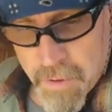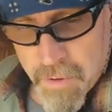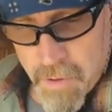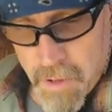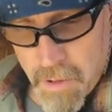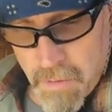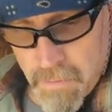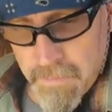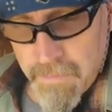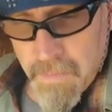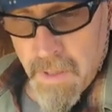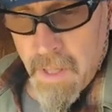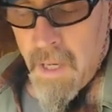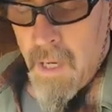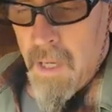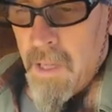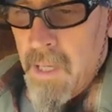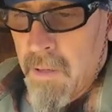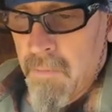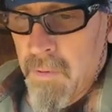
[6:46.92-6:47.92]
drill
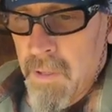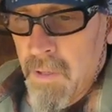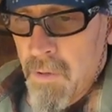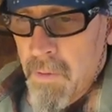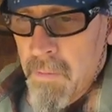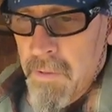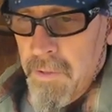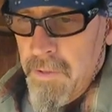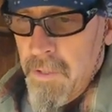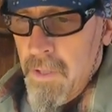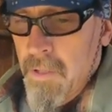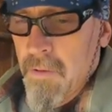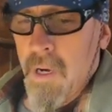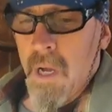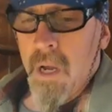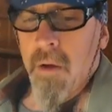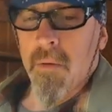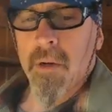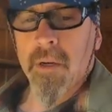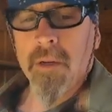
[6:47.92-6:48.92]
like we normally do.
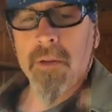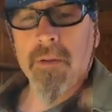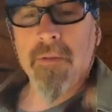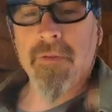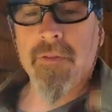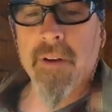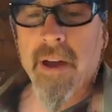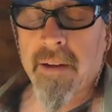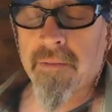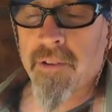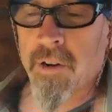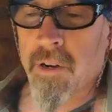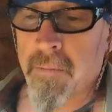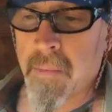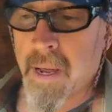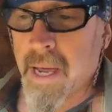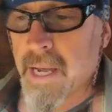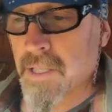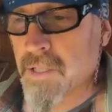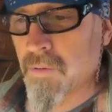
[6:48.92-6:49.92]
We're going to do the 5-yard
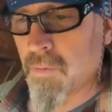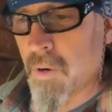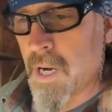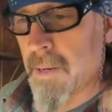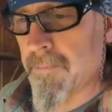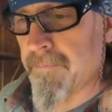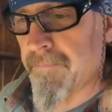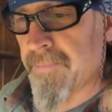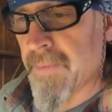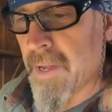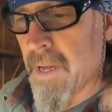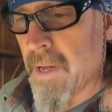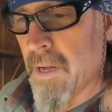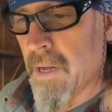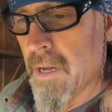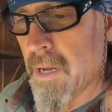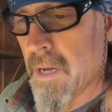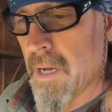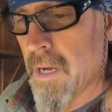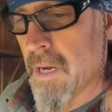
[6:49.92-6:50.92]
mag swap.
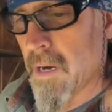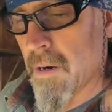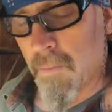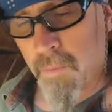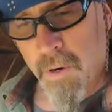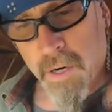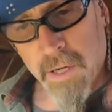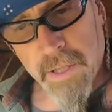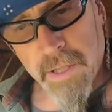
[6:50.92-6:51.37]
We're going